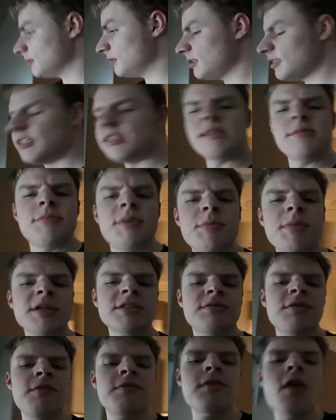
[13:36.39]
This hasn't been
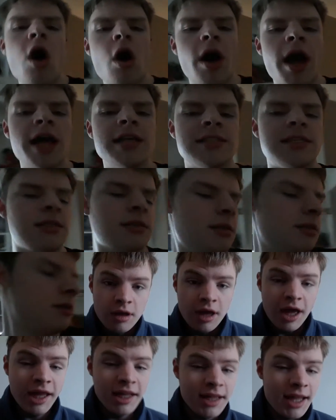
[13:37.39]
much of a vlog, has it?
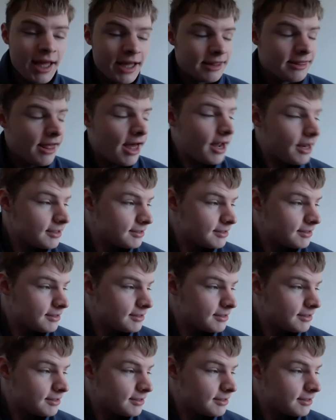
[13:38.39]
And like that,